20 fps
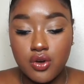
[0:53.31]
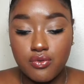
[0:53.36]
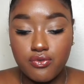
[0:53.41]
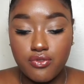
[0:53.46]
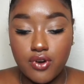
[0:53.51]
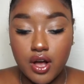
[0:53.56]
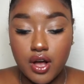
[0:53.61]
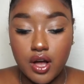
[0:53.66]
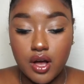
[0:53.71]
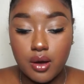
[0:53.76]

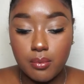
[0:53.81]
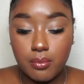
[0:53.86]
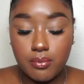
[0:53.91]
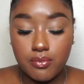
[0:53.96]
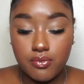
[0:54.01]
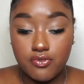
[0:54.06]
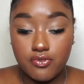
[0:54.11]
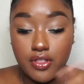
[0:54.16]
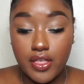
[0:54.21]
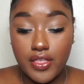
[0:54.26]

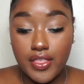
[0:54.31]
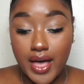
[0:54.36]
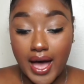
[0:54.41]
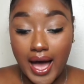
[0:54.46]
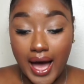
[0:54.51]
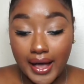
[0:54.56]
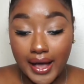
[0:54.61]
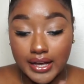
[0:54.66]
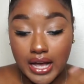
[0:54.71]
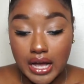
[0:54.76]
from, that
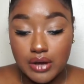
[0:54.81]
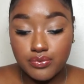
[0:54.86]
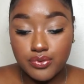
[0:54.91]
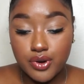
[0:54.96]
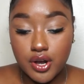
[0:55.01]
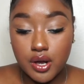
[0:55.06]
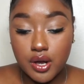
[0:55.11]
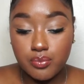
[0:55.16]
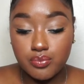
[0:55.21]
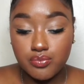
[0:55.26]
I got
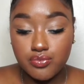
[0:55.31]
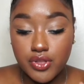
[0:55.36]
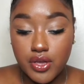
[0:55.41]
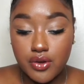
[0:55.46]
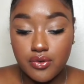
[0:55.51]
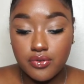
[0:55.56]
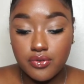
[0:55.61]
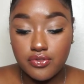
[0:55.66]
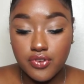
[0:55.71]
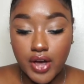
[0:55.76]
from
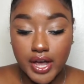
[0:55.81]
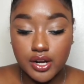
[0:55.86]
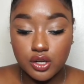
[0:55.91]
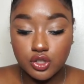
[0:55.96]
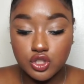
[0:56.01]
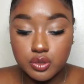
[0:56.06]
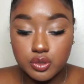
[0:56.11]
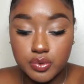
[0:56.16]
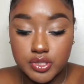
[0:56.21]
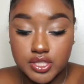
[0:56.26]

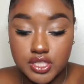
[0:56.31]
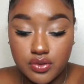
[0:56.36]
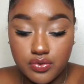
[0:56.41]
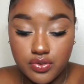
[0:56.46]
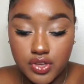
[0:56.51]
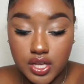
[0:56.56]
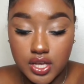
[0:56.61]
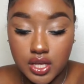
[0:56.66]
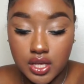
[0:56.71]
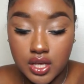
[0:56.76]
Phyto
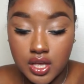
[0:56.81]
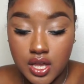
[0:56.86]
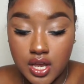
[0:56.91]
Specific.